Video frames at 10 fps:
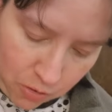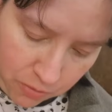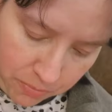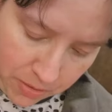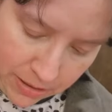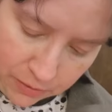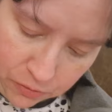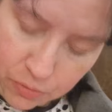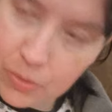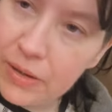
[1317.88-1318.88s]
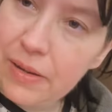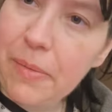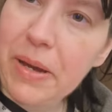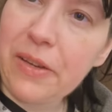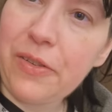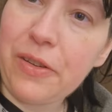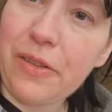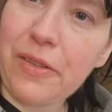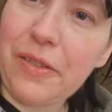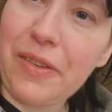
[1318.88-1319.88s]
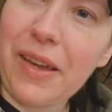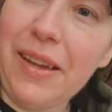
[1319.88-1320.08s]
on my 101 Dalmatians